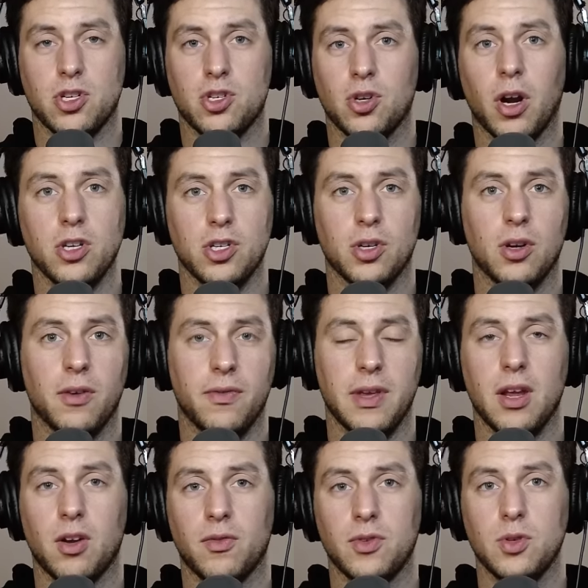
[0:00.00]
structure of the
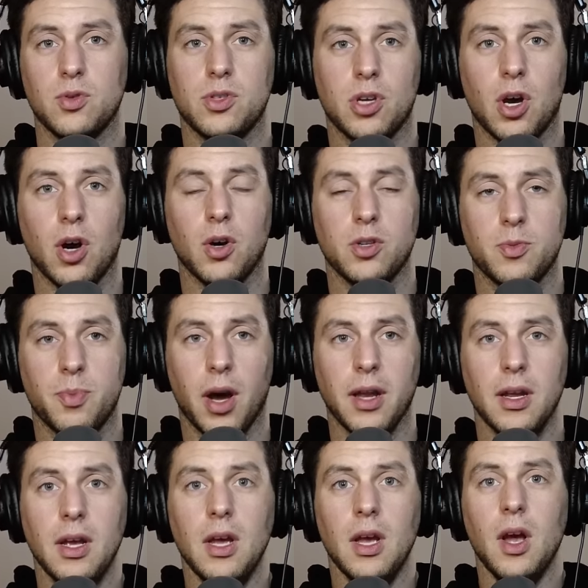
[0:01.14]
interviews goes, but